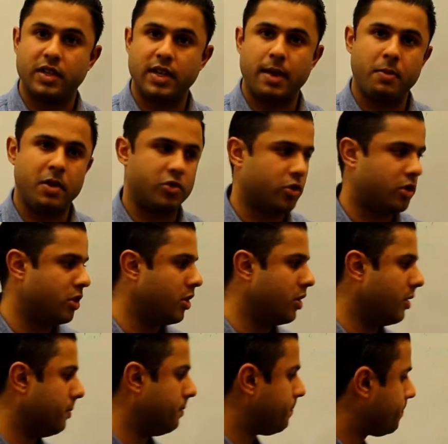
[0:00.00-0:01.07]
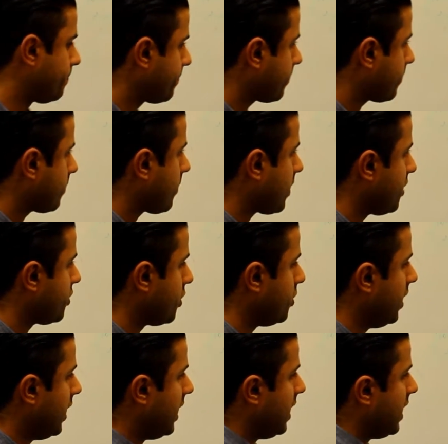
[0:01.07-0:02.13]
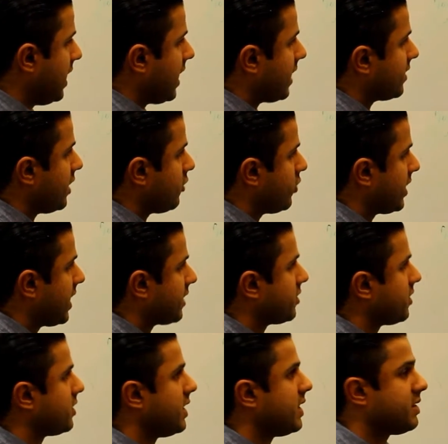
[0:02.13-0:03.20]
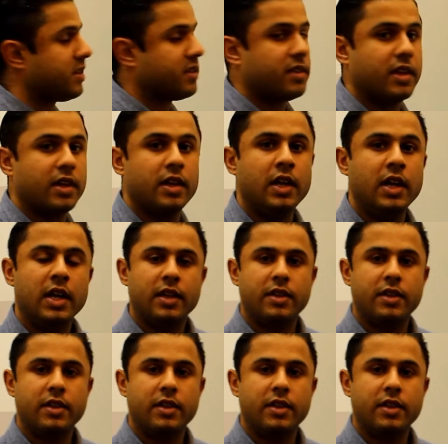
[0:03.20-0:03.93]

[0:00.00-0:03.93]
the damage occurred. So eccentric exercise is the,